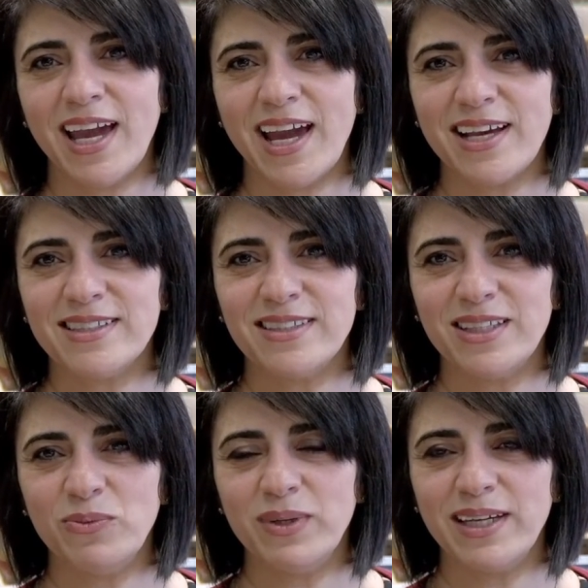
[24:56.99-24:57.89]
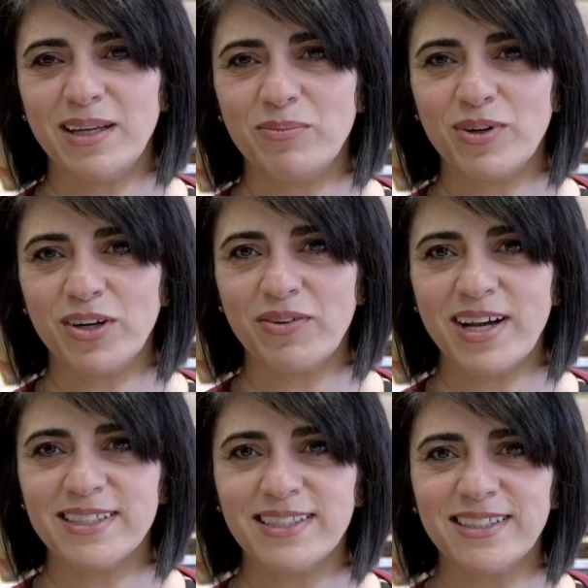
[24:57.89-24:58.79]
as the weekend
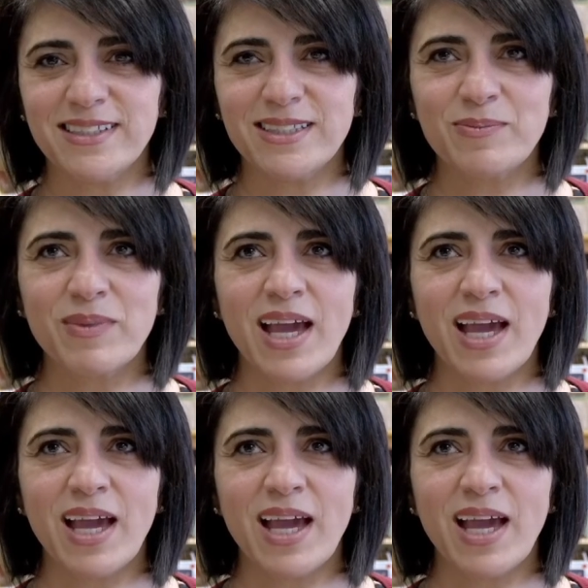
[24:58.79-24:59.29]
progresses.